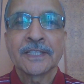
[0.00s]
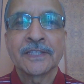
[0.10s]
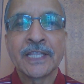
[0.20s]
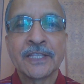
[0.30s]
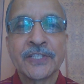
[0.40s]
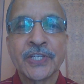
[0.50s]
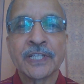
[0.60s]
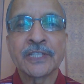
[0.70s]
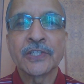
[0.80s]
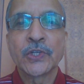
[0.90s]
then the
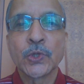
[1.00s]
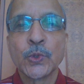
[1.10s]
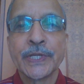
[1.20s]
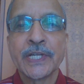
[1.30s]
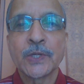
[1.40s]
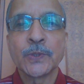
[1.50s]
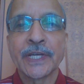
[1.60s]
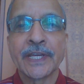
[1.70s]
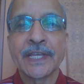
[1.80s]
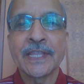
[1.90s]
chicken grew into
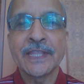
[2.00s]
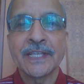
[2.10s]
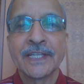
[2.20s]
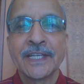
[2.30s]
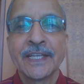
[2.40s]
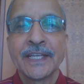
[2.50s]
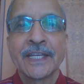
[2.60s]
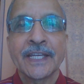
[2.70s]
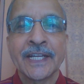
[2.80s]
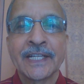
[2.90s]
a hen
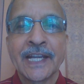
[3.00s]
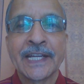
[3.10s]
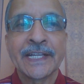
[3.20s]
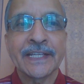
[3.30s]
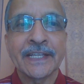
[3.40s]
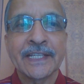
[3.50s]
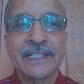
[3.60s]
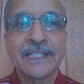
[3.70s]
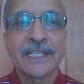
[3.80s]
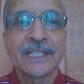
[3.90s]
and laid
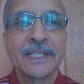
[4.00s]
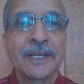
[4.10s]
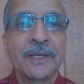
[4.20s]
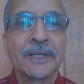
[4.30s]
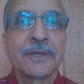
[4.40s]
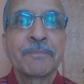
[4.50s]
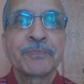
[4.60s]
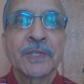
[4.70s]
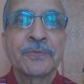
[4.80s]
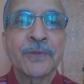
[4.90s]
eggs,
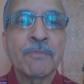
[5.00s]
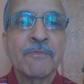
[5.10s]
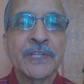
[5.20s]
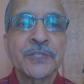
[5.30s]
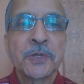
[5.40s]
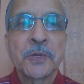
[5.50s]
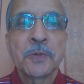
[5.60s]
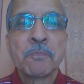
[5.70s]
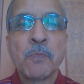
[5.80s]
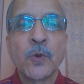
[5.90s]
from which
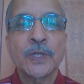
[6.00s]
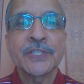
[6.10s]
more